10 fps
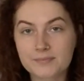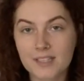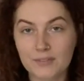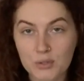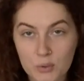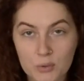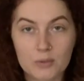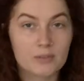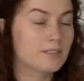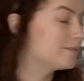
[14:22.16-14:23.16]
they've
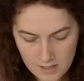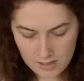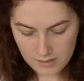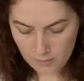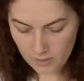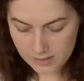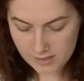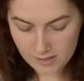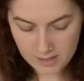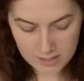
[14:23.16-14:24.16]
cooled. The ones
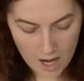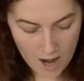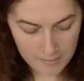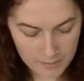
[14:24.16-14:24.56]
on the top